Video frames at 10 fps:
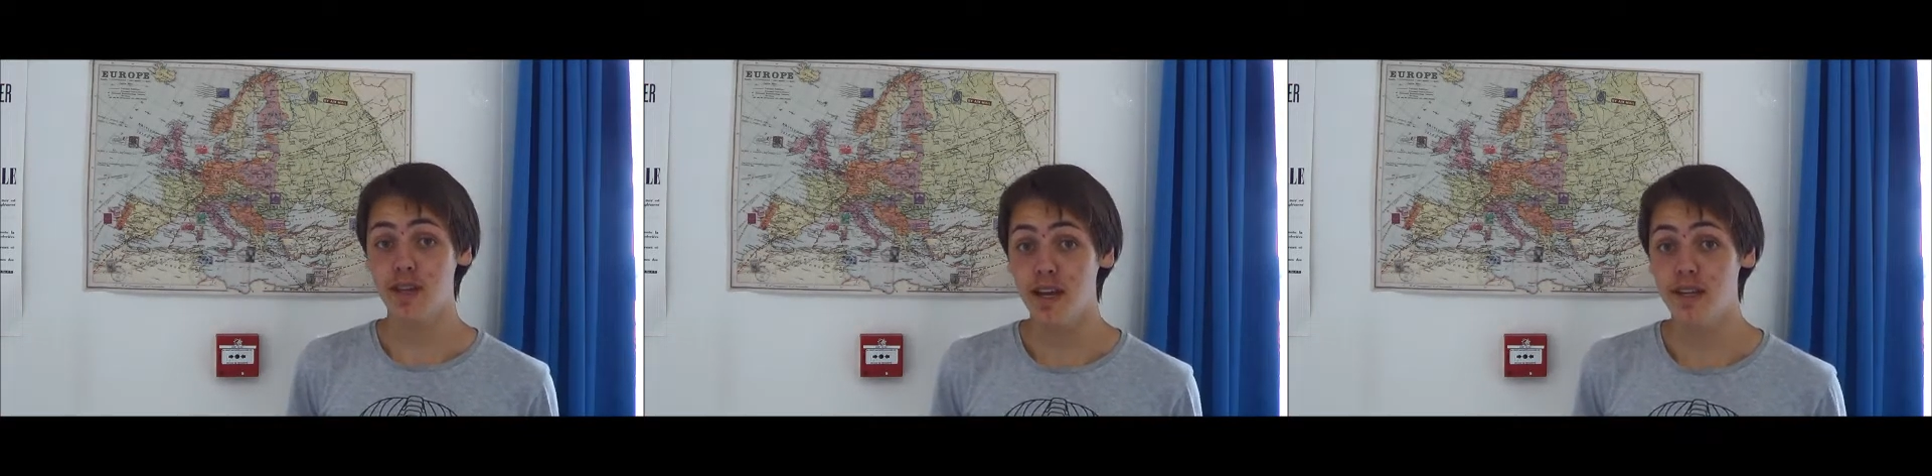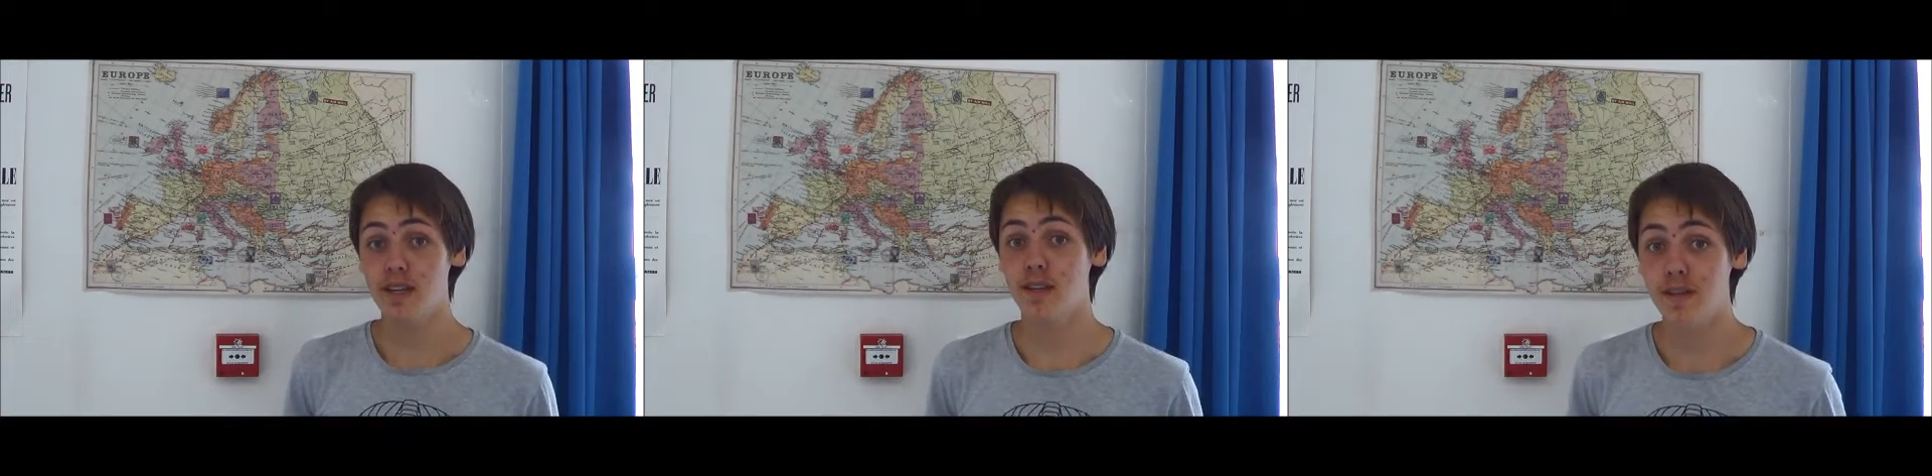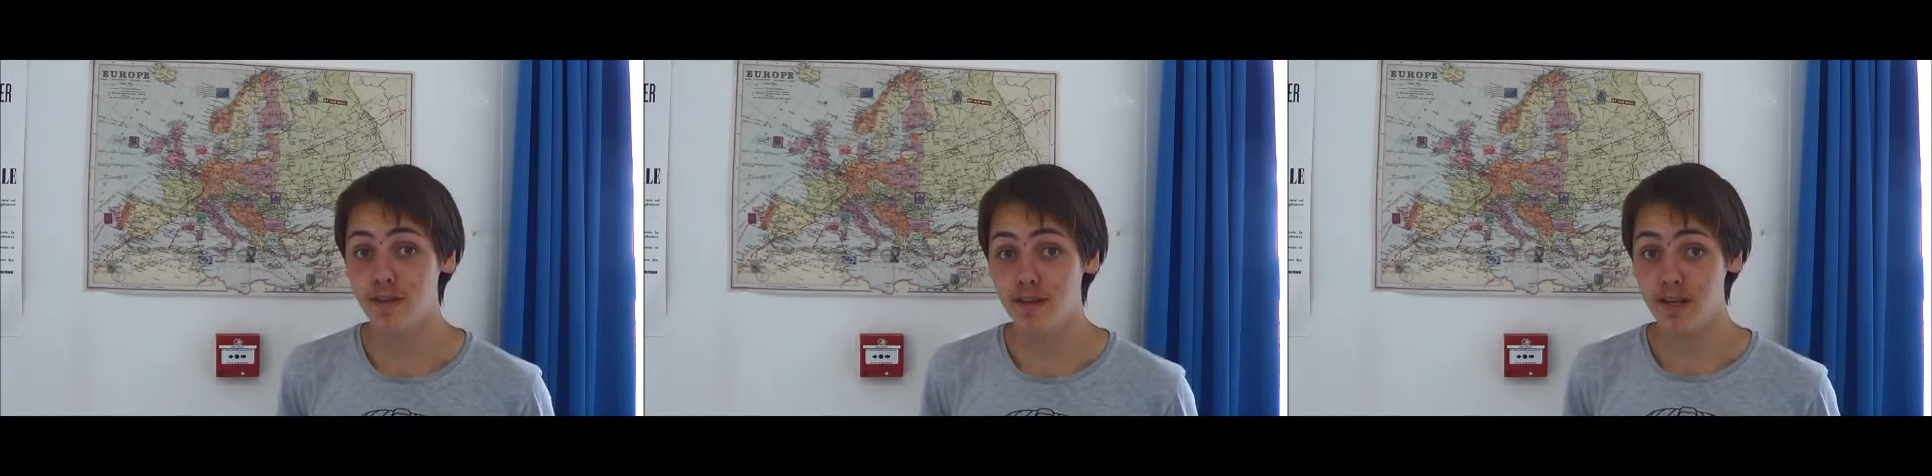
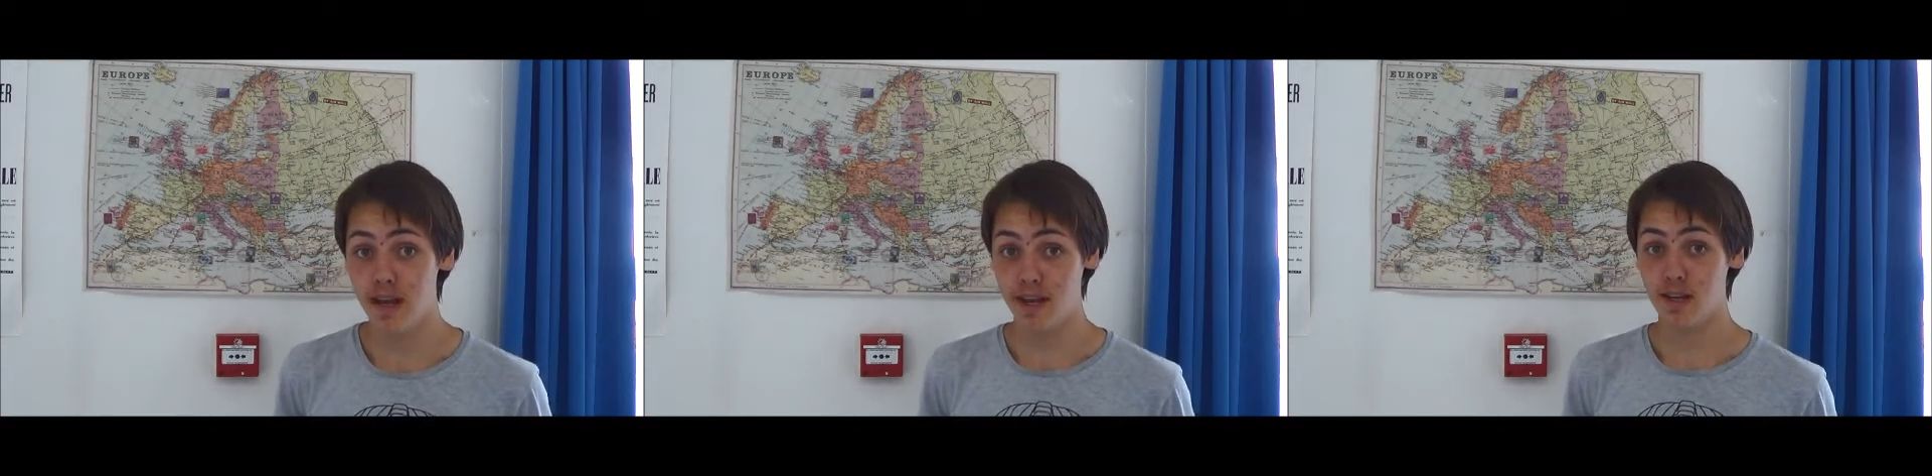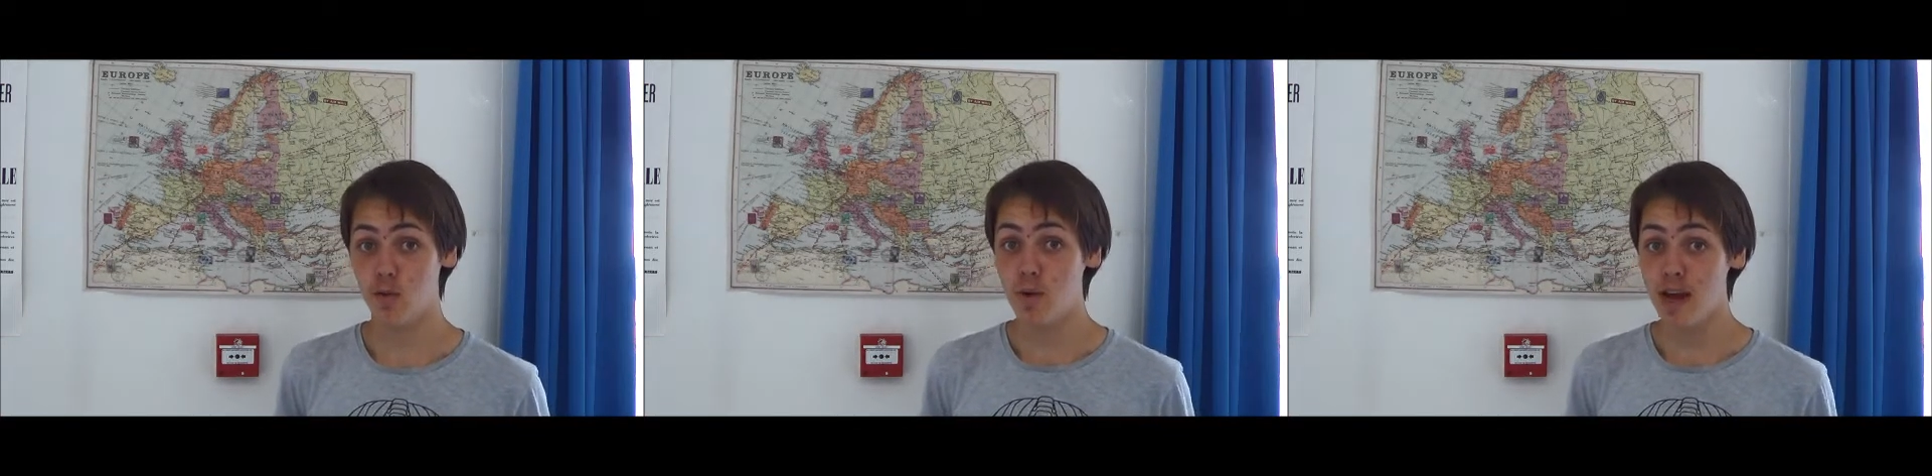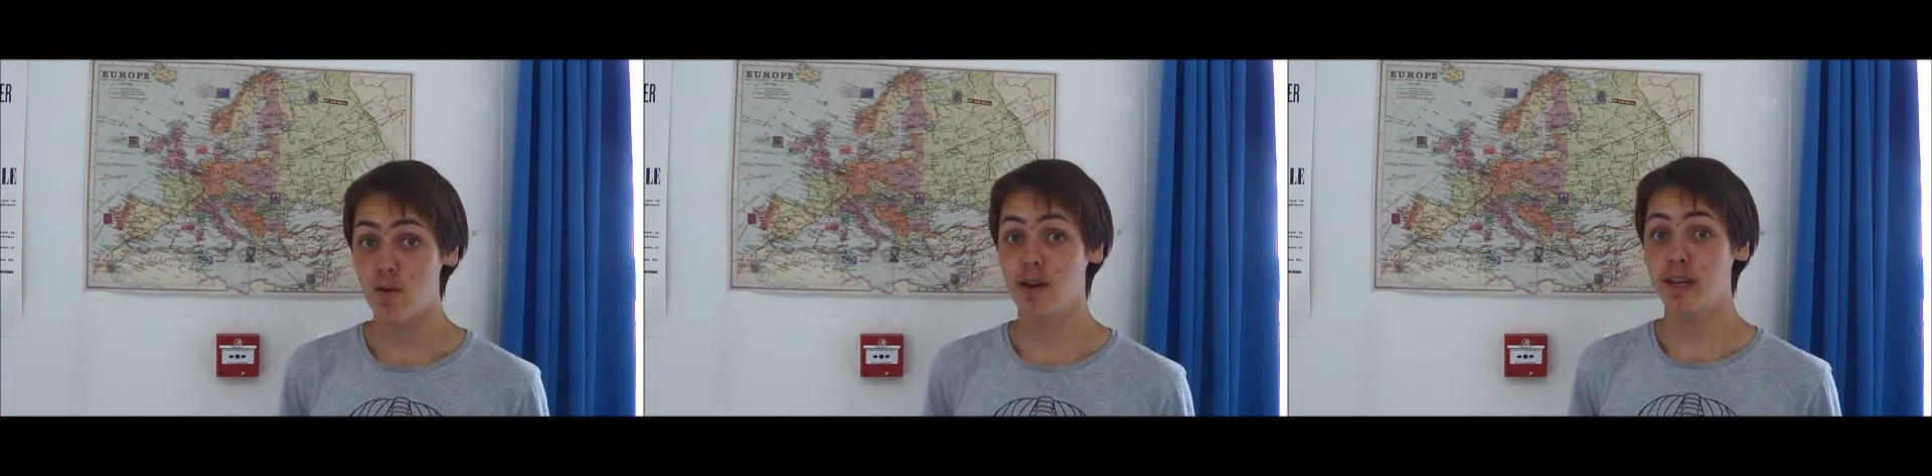1938
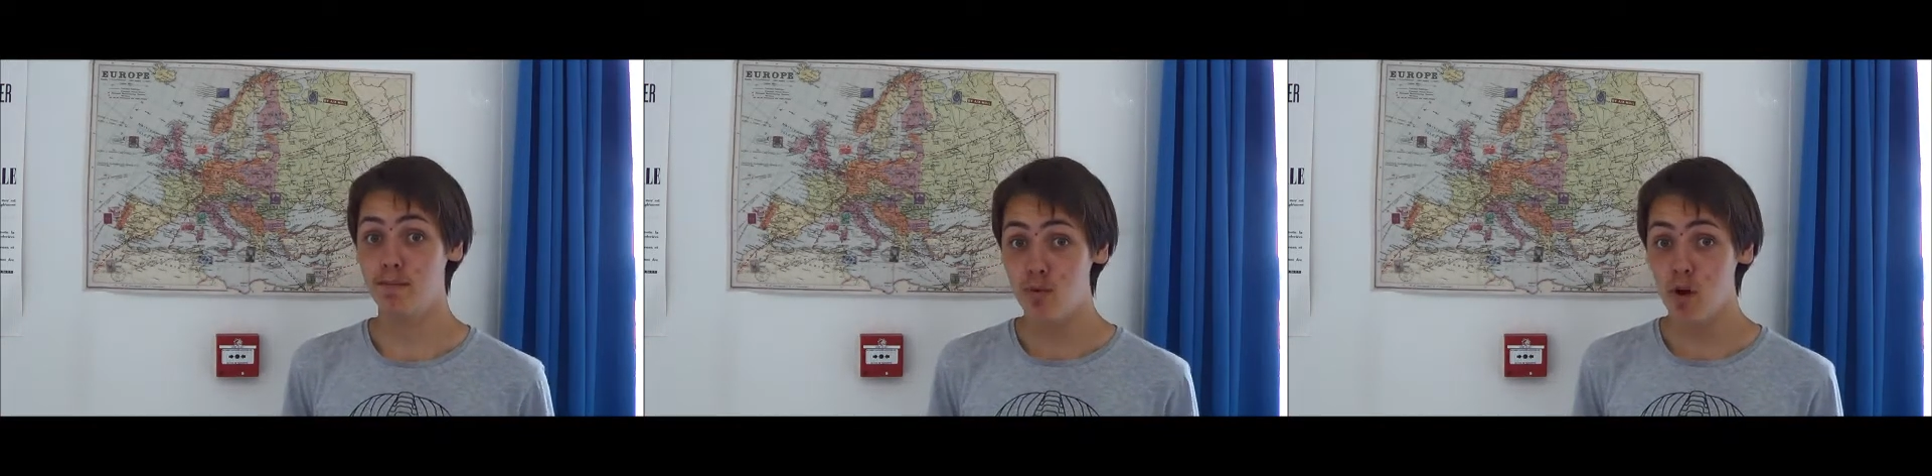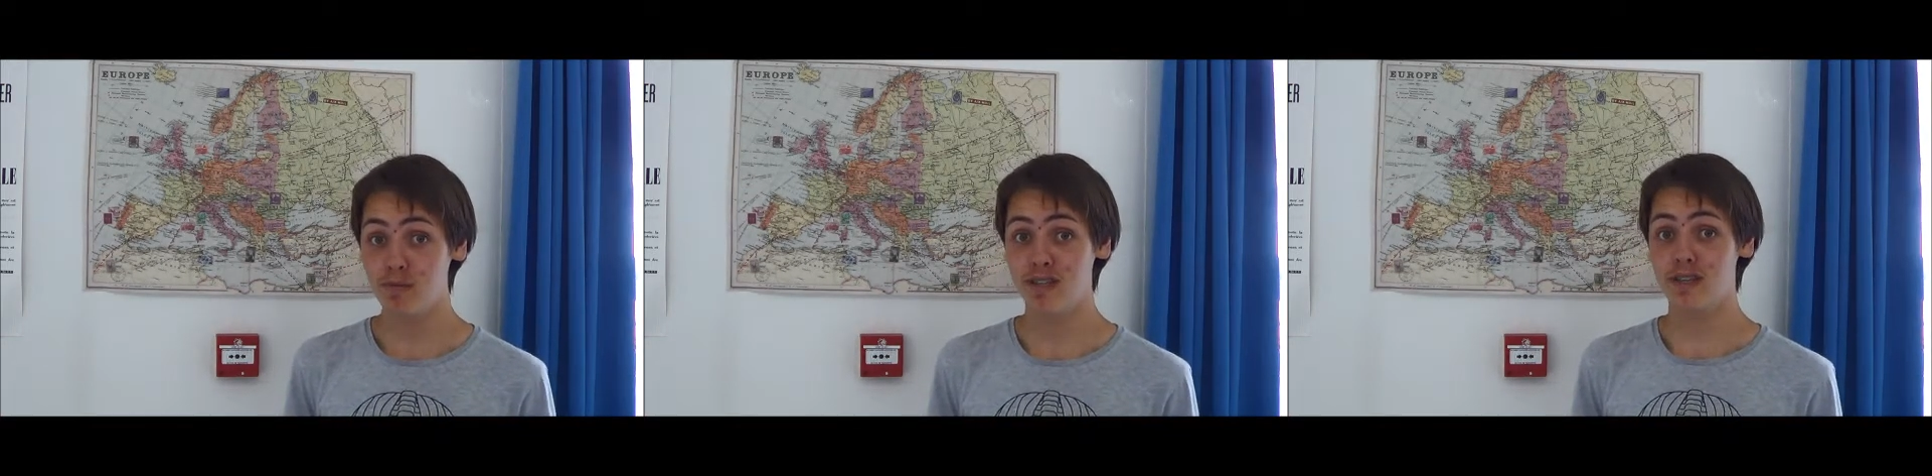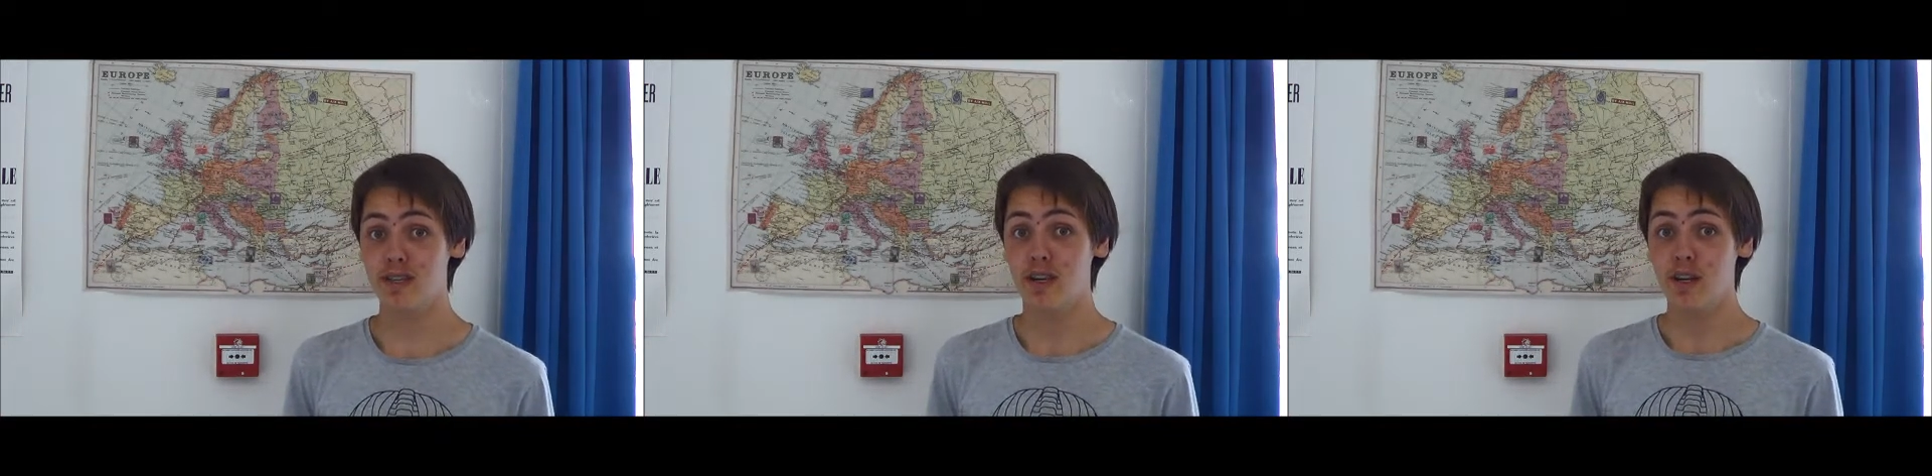where he
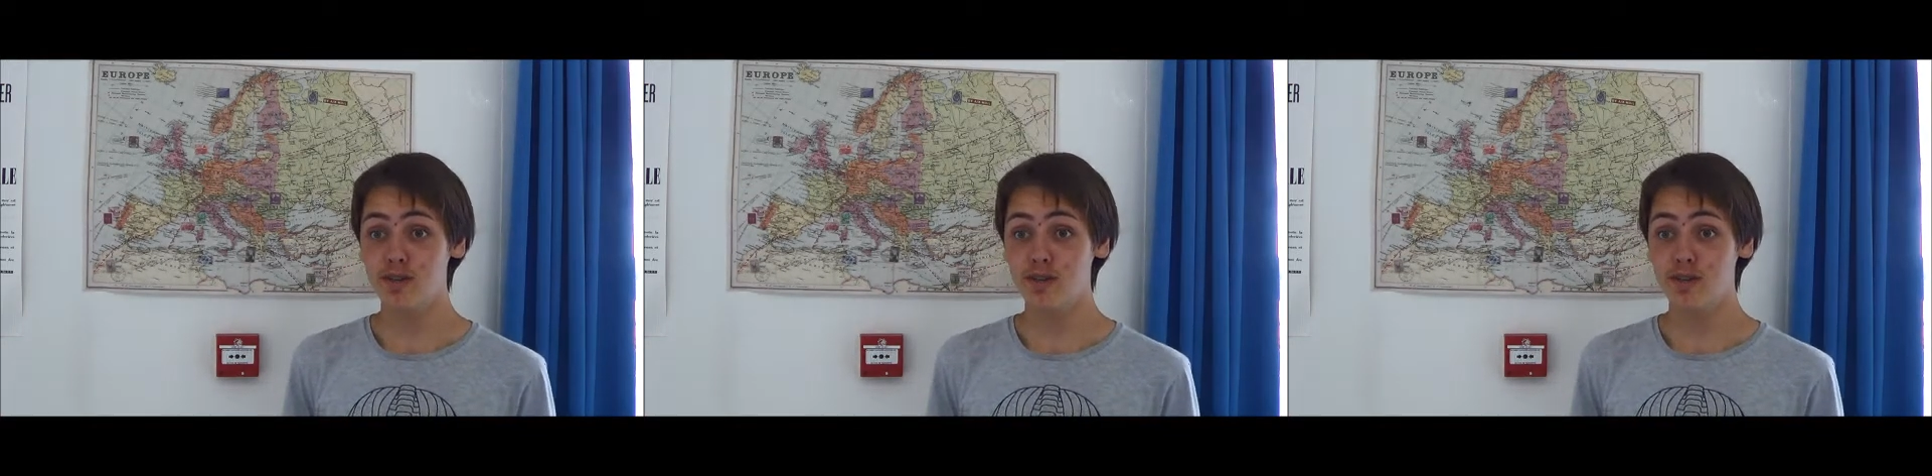promised